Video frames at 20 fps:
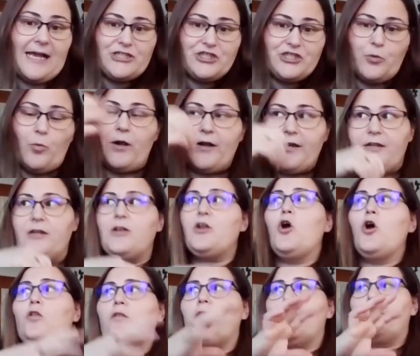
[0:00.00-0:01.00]
actually wanted to
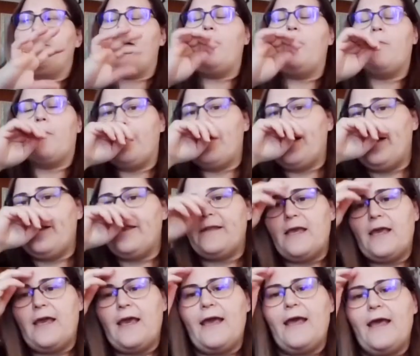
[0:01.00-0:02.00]
know a lot about
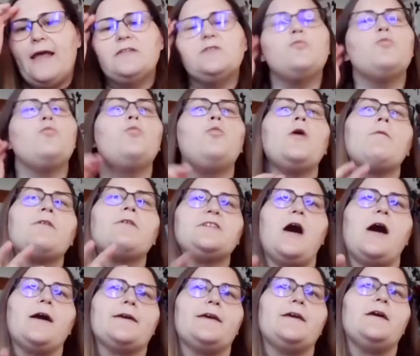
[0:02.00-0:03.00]
morality. And we were
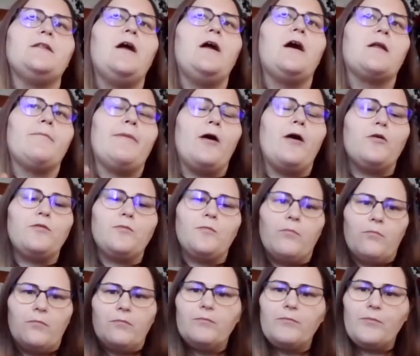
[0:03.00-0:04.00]
talking a lot about
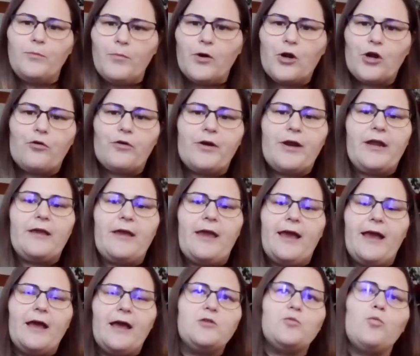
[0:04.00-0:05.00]
m- murdering
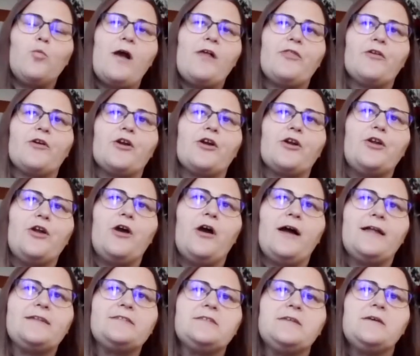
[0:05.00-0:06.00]
and whether or
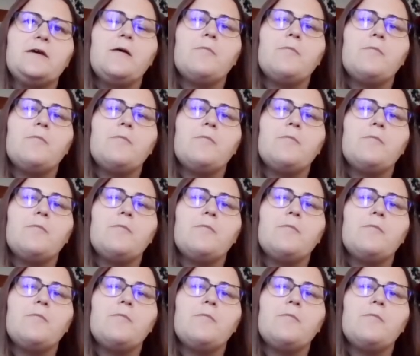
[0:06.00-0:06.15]
not